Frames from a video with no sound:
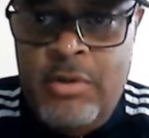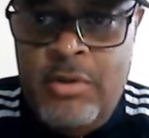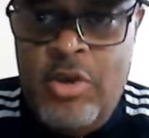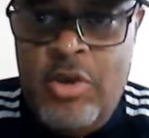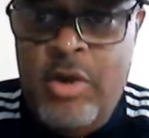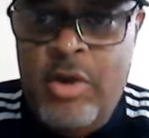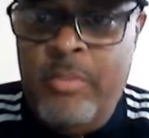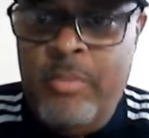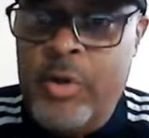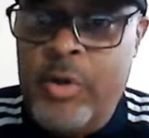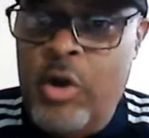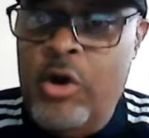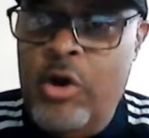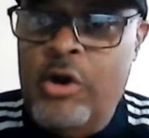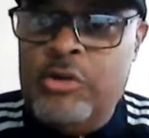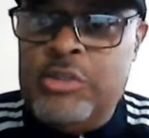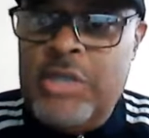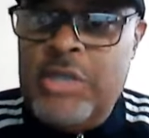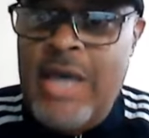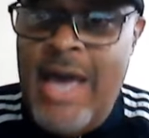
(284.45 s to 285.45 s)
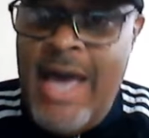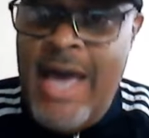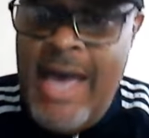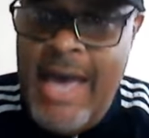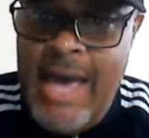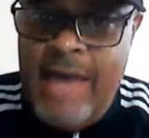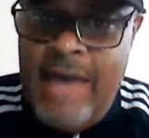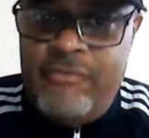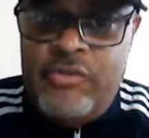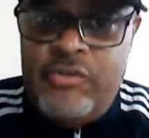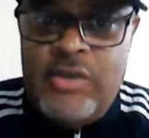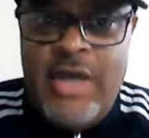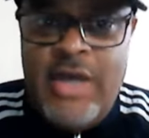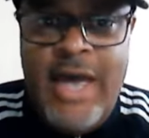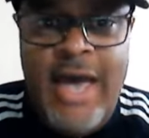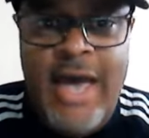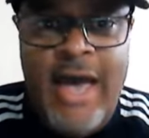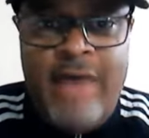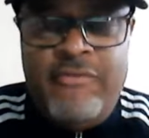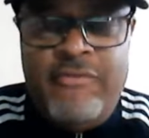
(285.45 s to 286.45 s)
Your birds have to
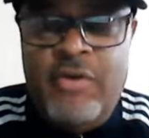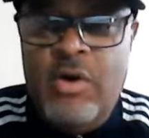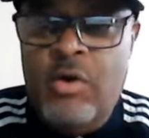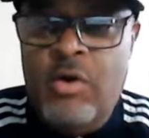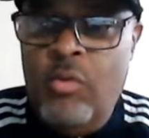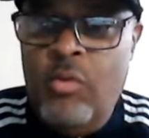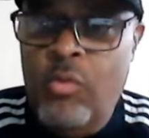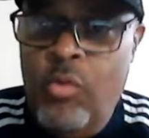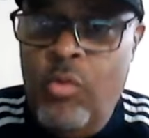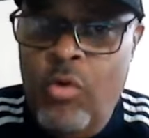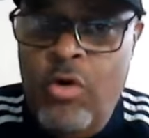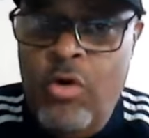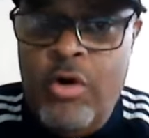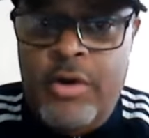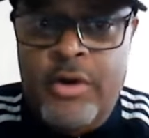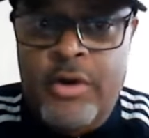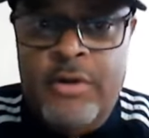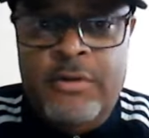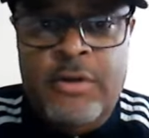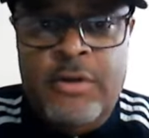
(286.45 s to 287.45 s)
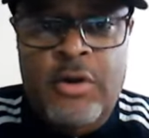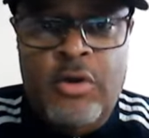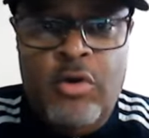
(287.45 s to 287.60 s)
have water